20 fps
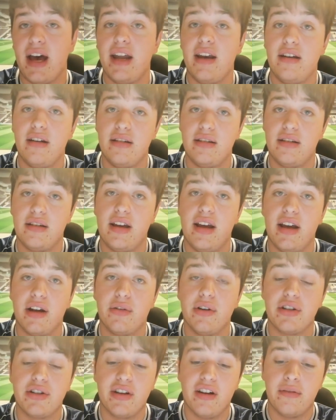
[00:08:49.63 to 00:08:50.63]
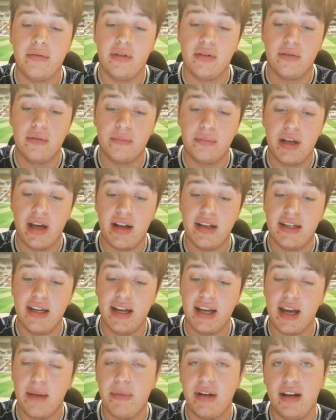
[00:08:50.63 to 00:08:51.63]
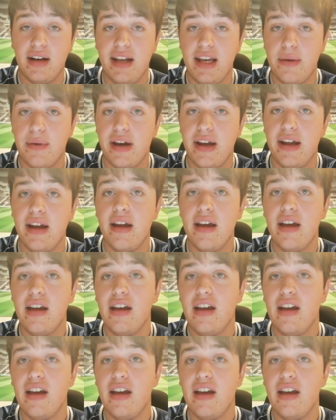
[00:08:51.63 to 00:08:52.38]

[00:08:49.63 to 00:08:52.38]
and Krzysztof Piatek a bit of leeway